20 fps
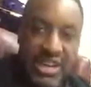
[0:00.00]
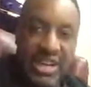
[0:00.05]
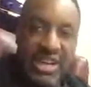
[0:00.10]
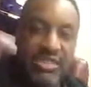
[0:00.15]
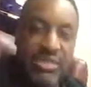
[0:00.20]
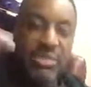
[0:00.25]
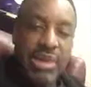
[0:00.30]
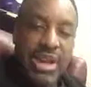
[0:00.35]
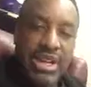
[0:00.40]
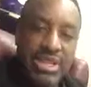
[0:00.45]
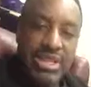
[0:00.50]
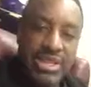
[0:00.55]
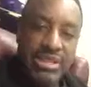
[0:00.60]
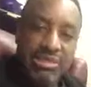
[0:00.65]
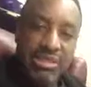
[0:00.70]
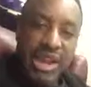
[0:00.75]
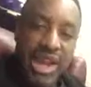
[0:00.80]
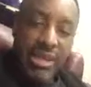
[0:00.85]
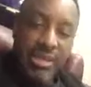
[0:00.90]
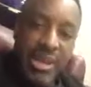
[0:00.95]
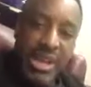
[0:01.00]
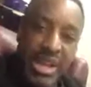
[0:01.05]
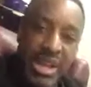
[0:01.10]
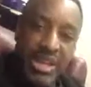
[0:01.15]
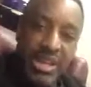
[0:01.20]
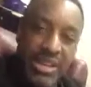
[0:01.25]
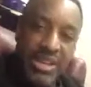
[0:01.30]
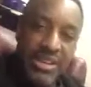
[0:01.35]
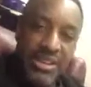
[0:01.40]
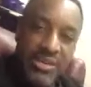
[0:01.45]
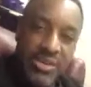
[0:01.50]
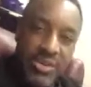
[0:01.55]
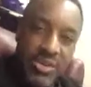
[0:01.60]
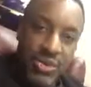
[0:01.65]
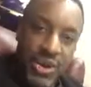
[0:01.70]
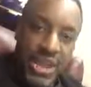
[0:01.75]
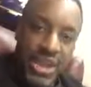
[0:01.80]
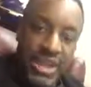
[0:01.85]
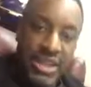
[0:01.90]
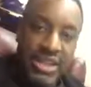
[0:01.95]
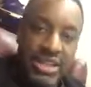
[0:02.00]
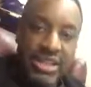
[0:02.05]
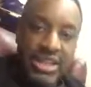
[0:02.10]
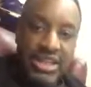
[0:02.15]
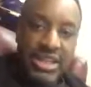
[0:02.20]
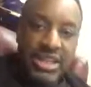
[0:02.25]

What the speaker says: and everybody's describing it in a different way."